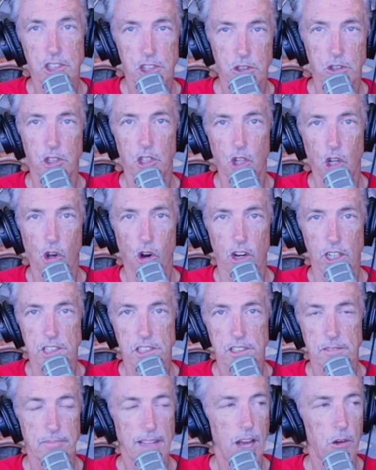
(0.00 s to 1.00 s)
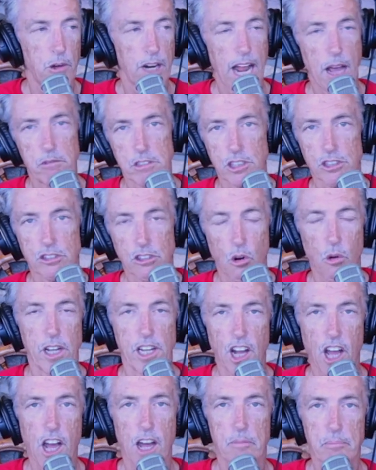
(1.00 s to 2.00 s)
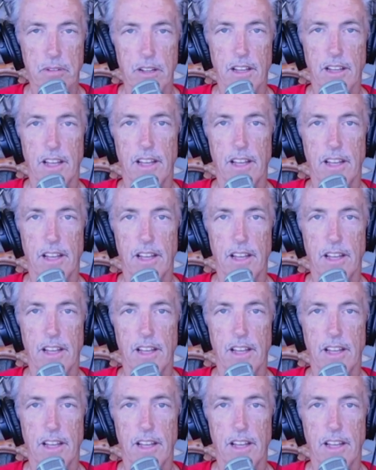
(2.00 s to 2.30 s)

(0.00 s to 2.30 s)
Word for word: two New Yorks. Now, when I was growing up,